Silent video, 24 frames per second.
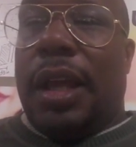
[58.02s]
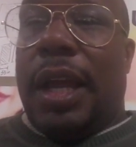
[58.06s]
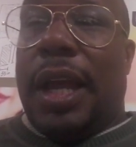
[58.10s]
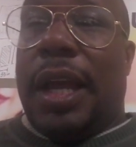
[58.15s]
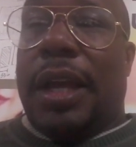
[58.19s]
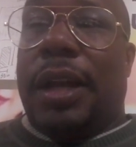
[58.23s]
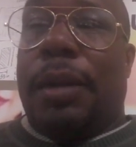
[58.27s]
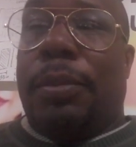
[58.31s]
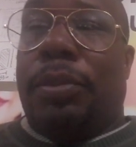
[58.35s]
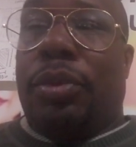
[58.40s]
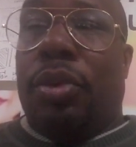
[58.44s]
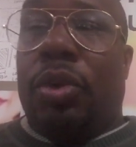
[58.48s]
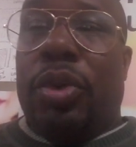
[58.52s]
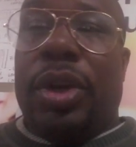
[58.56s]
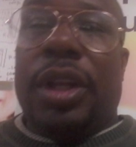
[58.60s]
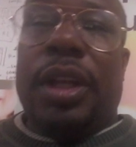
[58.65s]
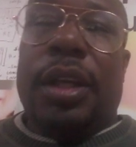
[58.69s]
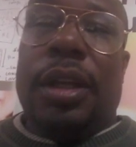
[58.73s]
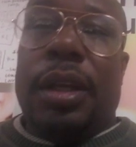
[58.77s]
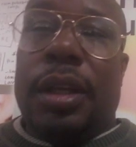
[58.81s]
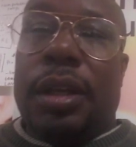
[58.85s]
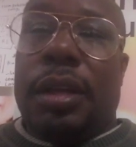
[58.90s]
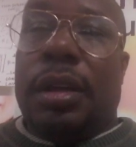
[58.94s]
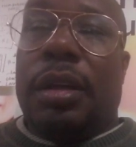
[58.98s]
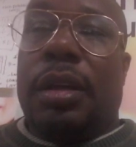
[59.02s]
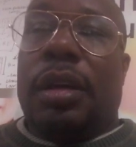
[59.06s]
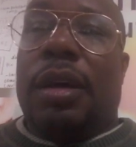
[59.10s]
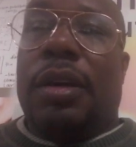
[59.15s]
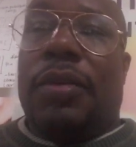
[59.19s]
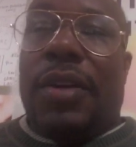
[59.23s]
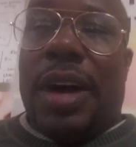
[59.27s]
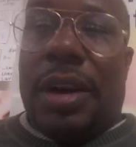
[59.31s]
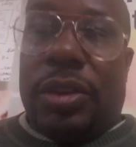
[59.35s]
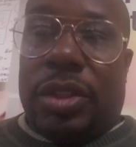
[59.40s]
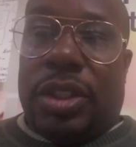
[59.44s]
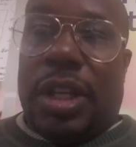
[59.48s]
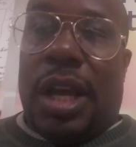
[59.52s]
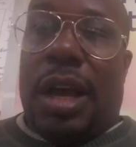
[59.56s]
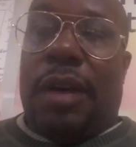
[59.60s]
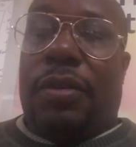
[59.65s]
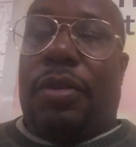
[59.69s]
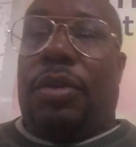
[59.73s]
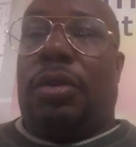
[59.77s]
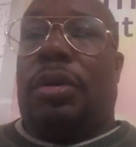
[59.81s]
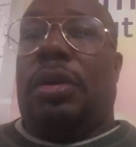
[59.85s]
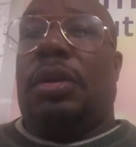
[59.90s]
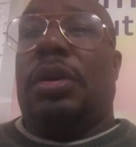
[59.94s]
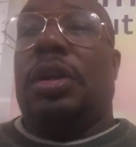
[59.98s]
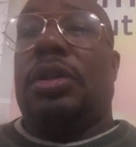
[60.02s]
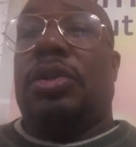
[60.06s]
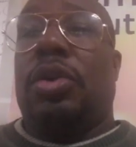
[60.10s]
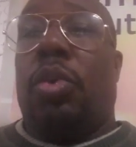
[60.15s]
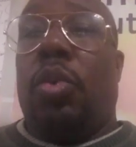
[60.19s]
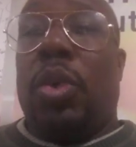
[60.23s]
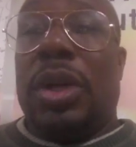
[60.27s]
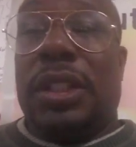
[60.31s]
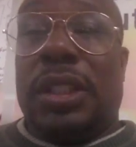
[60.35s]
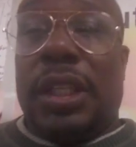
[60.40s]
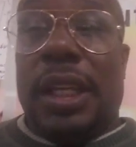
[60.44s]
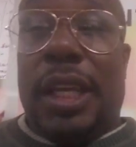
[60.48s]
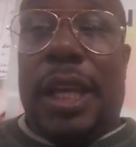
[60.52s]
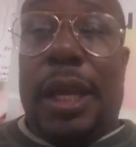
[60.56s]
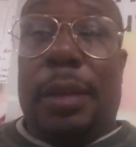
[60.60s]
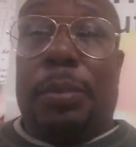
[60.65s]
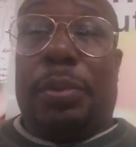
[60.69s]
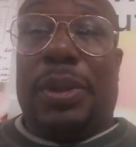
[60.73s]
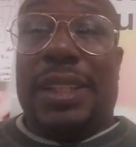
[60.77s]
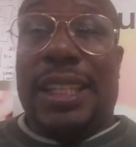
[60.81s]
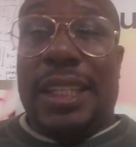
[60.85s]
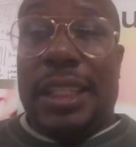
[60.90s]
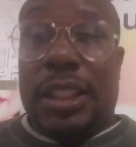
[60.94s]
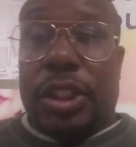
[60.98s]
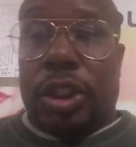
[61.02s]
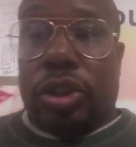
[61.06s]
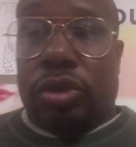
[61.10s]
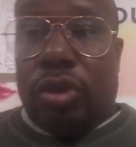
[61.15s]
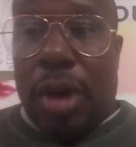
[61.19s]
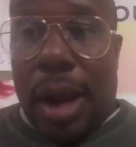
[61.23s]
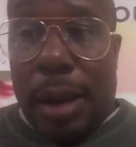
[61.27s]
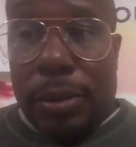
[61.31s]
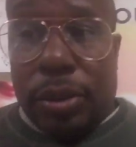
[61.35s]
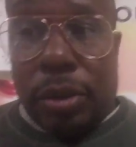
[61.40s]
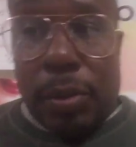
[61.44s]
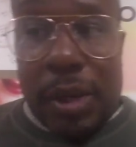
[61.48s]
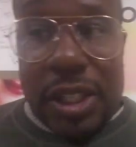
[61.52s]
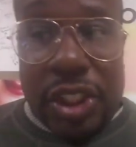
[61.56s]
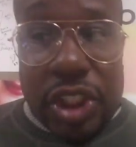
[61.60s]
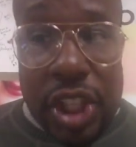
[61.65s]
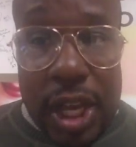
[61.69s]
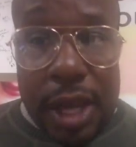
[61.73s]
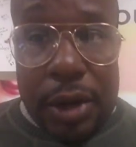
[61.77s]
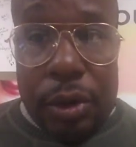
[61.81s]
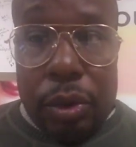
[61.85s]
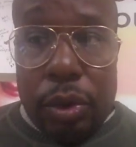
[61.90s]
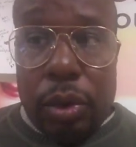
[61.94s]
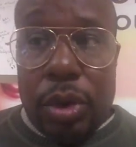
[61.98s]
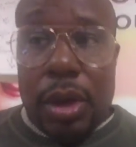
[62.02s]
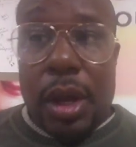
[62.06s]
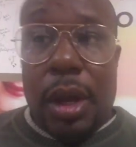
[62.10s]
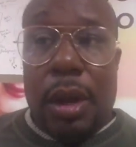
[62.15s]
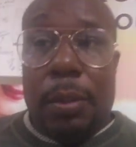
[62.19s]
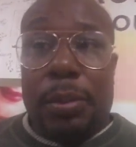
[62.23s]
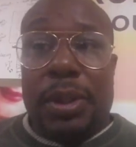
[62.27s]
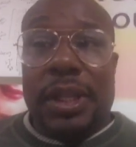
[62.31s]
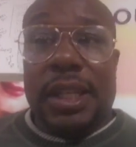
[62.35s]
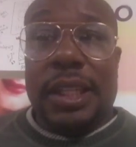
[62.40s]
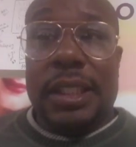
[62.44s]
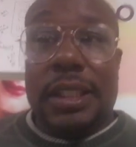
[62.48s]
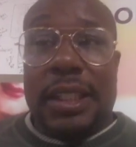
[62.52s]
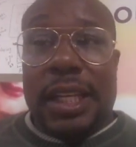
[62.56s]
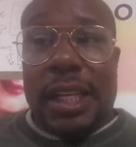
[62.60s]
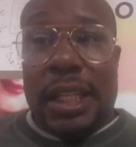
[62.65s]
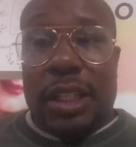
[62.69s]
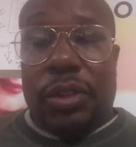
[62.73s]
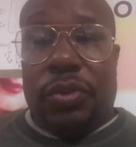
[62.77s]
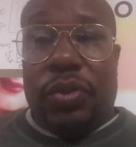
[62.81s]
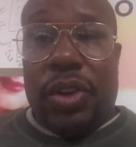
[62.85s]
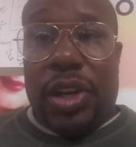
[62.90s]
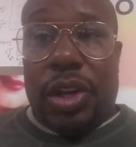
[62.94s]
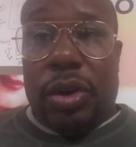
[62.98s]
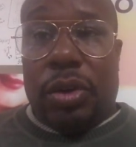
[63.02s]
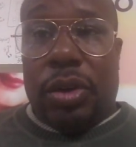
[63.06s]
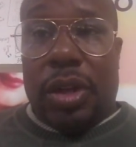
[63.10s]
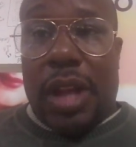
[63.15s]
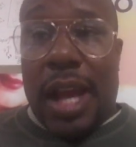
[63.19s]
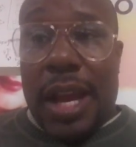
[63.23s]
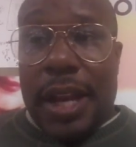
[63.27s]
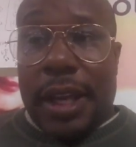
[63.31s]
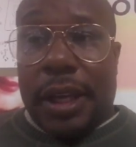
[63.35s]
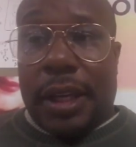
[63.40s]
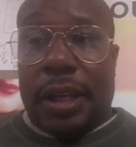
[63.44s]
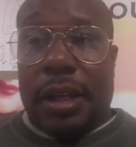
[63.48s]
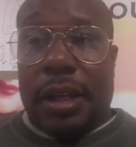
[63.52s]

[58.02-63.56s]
and the beauty of El Salvador. So once again, please subscribe to my channel. Please give this video a like.